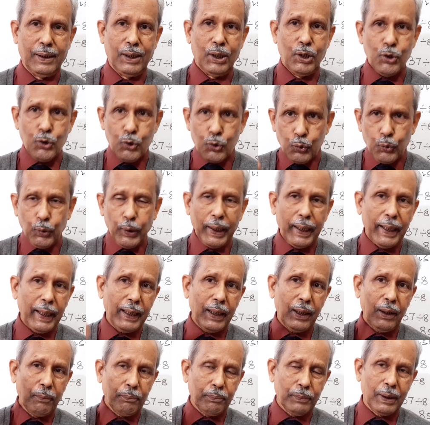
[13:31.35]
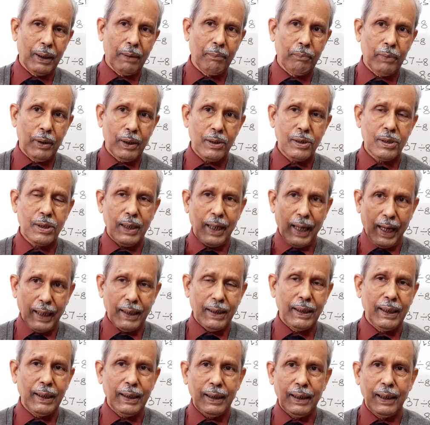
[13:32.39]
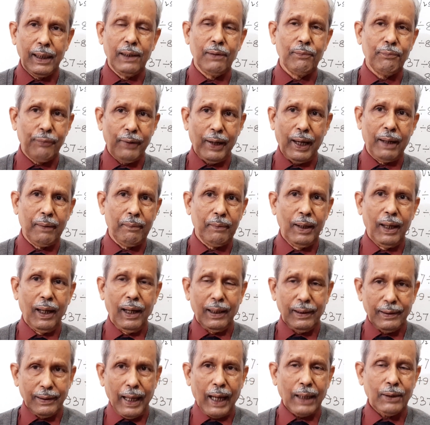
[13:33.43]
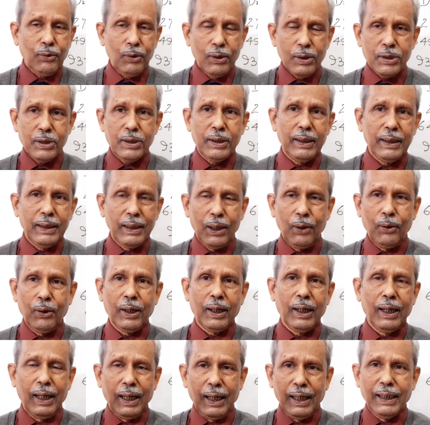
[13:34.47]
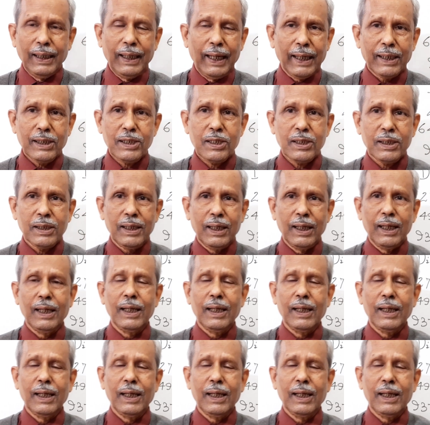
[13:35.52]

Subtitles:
Squaring of numbers ending in 5, that we'll see in our next